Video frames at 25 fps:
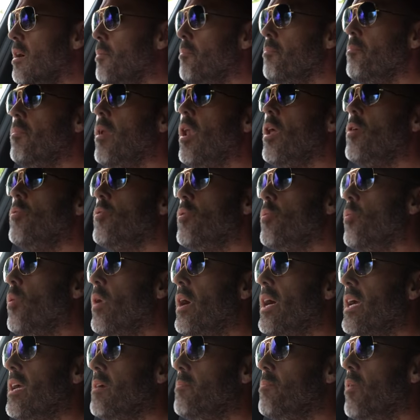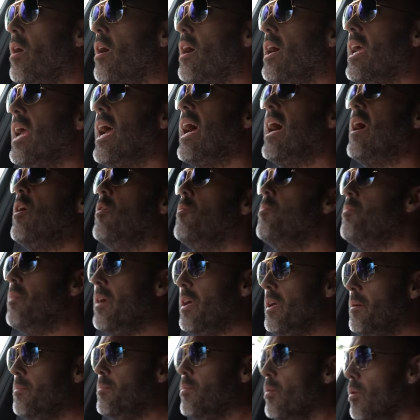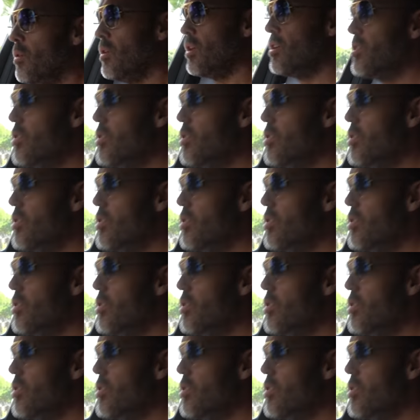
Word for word: blown away by how people